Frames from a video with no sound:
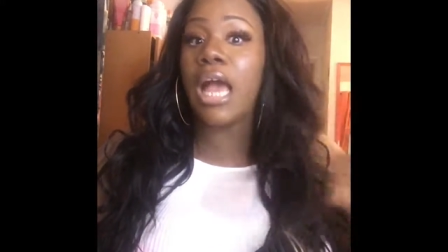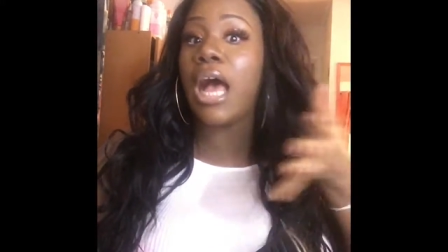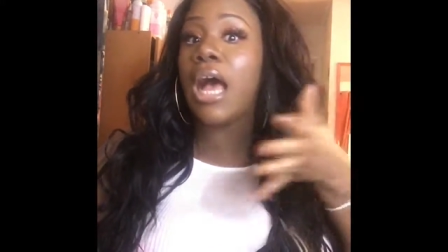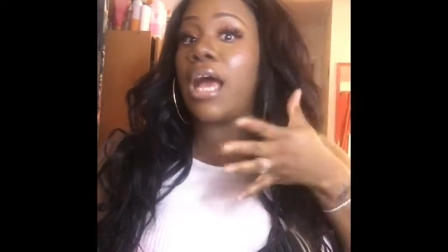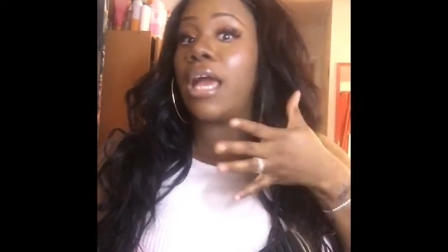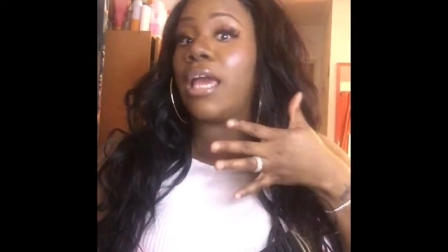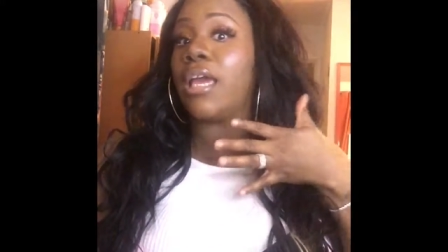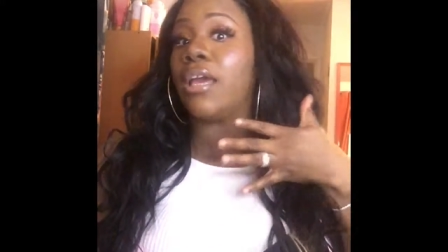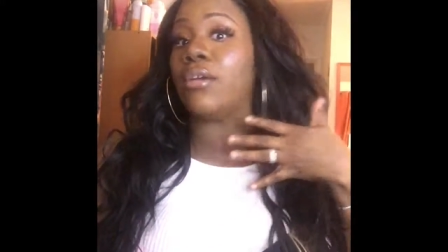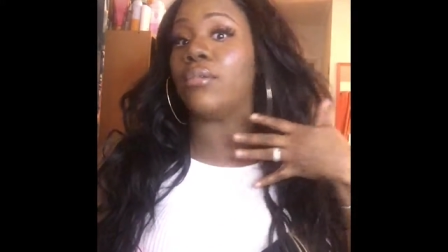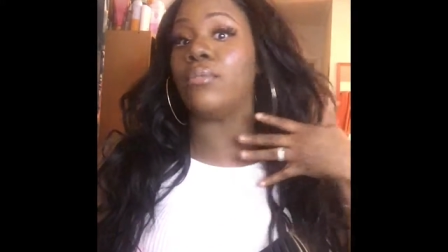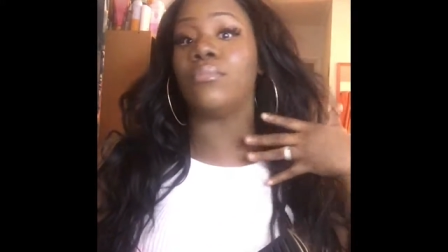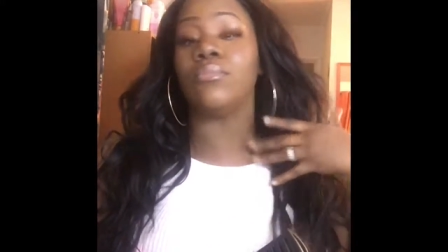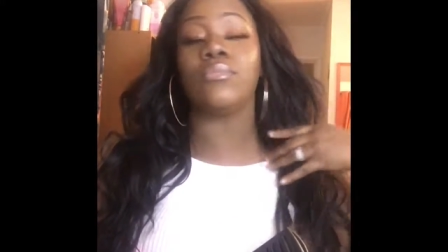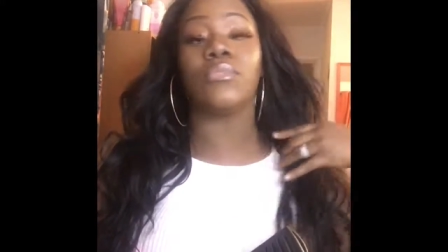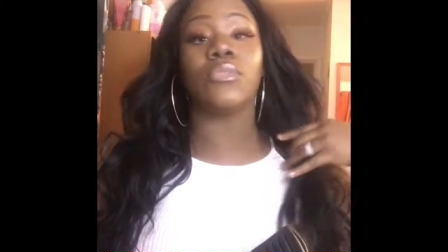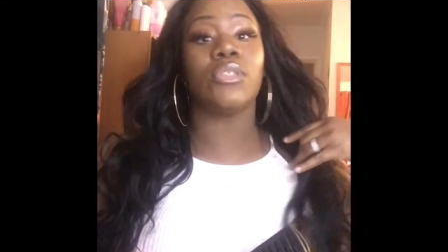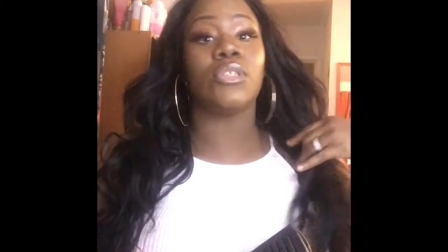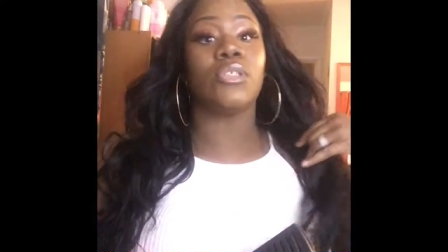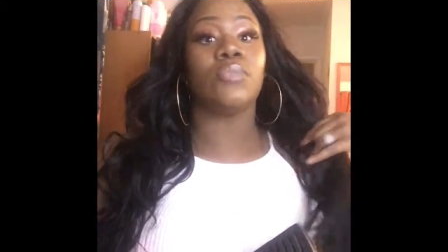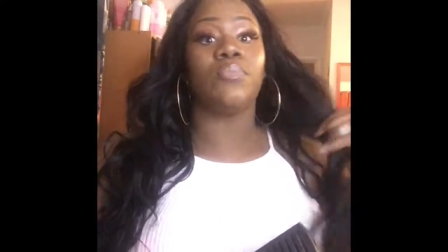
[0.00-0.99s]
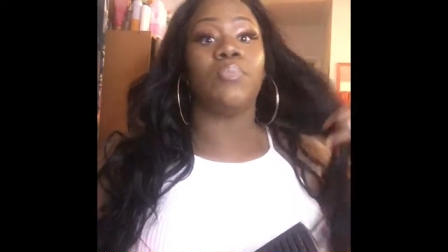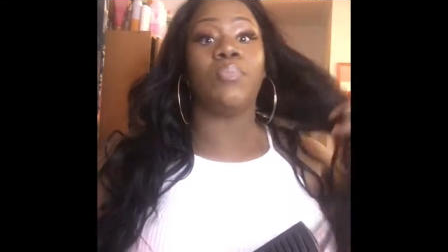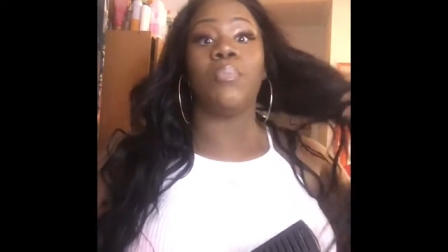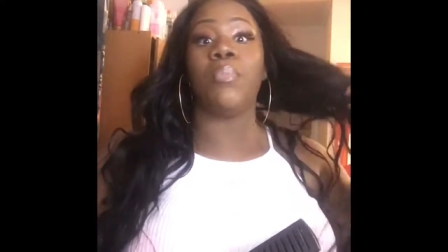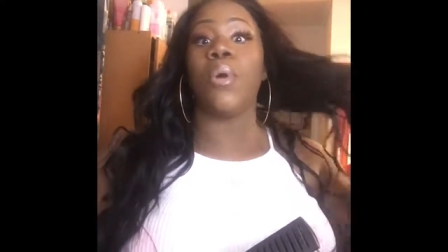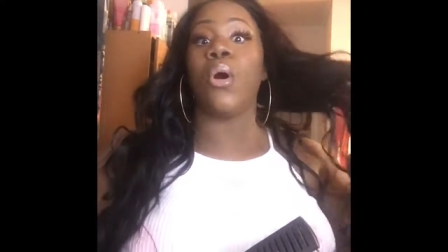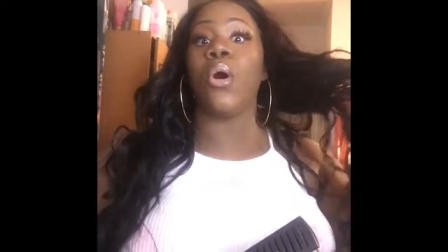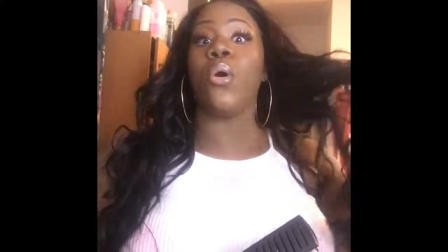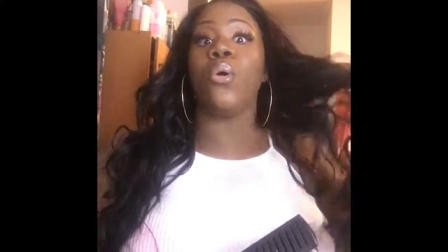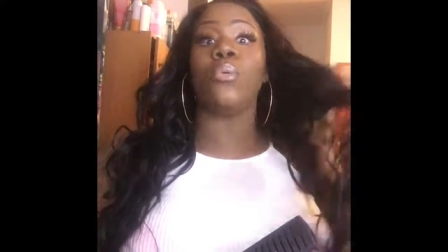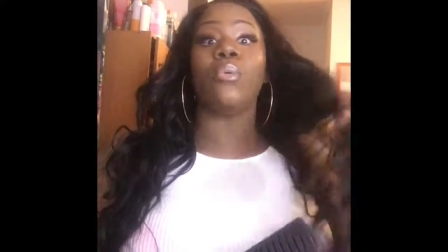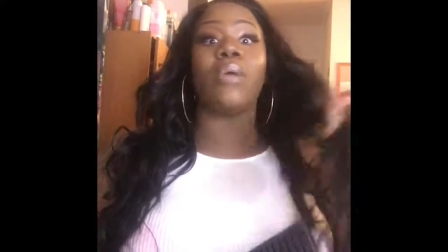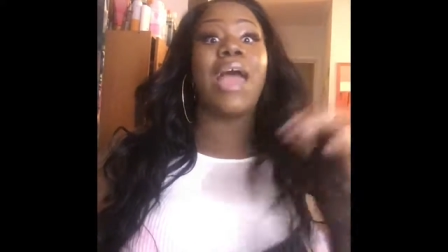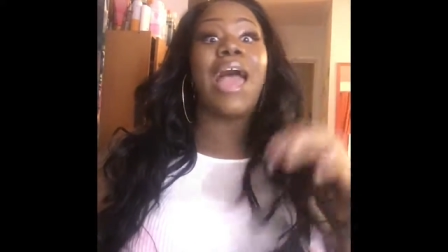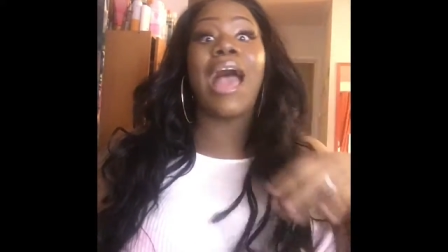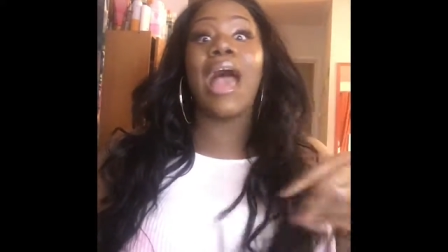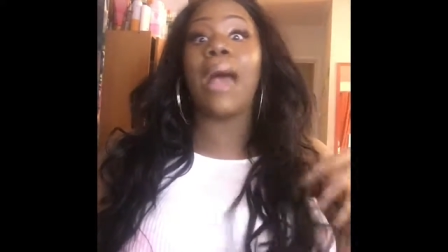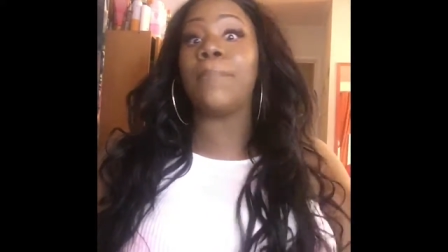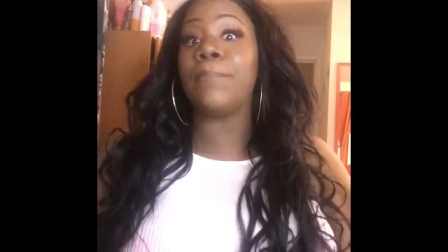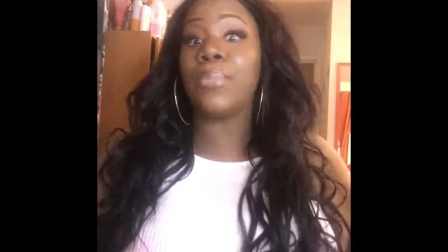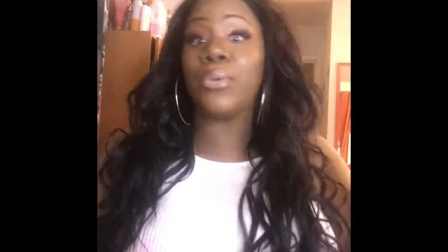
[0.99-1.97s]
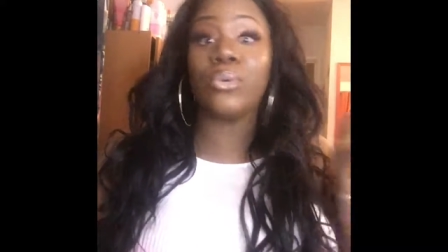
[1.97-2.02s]
I am bon
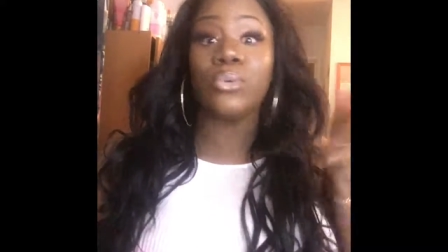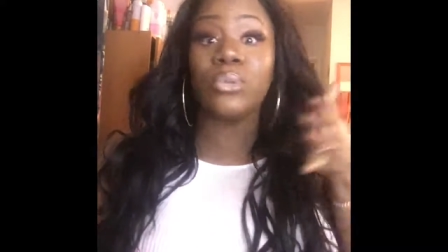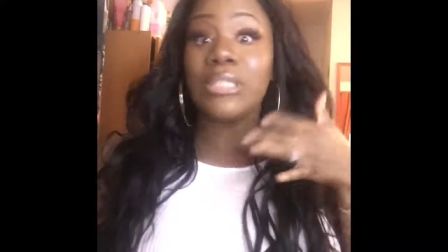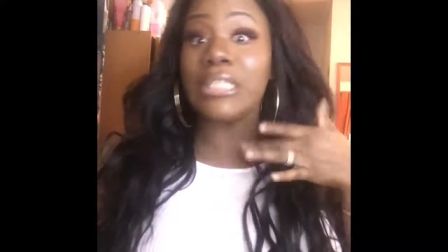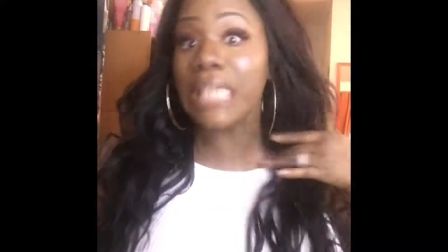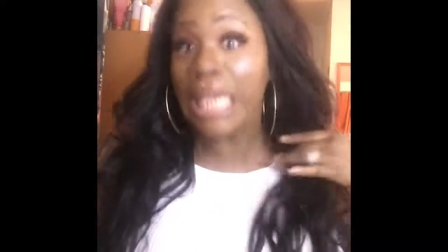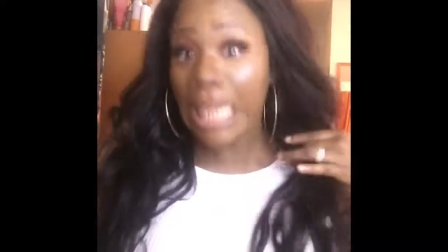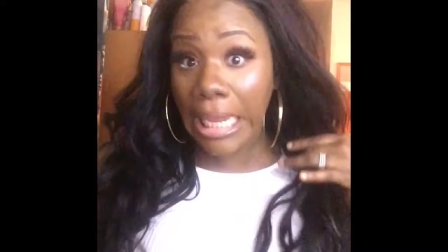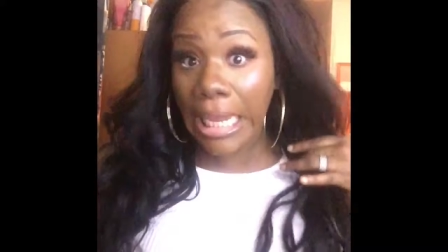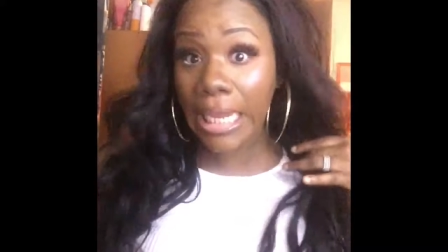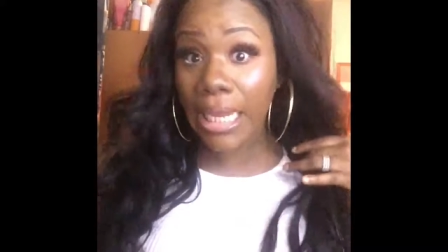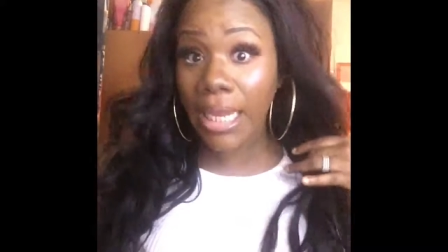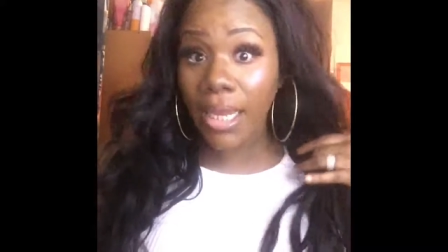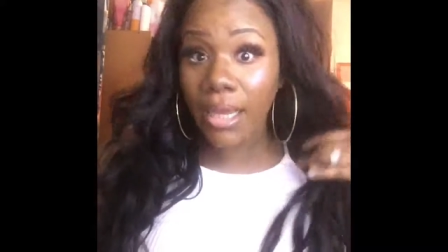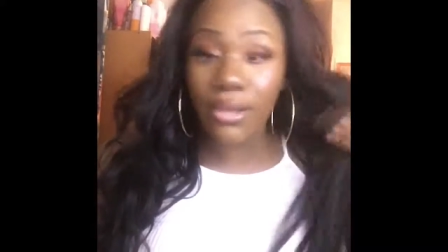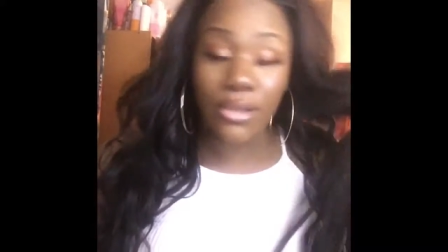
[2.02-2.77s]
appetit.